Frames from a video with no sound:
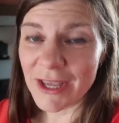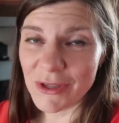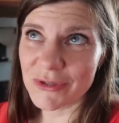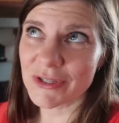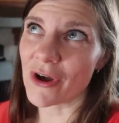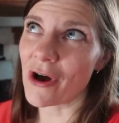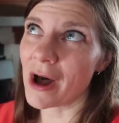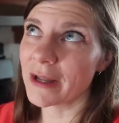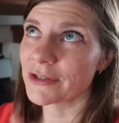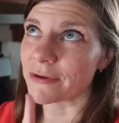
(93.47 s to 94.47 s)
You
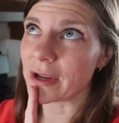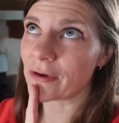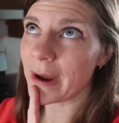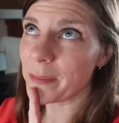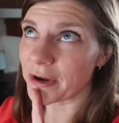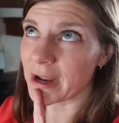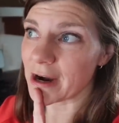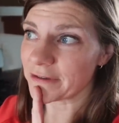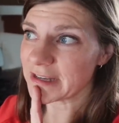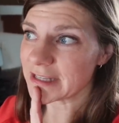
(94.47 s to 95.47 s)
saw during cranberry
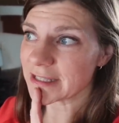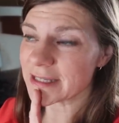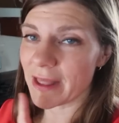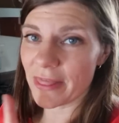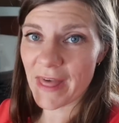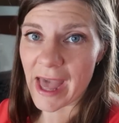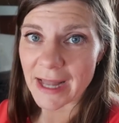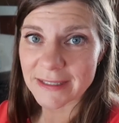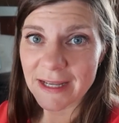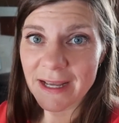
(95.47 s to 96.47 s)
harvest
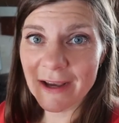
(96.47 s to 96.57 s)
that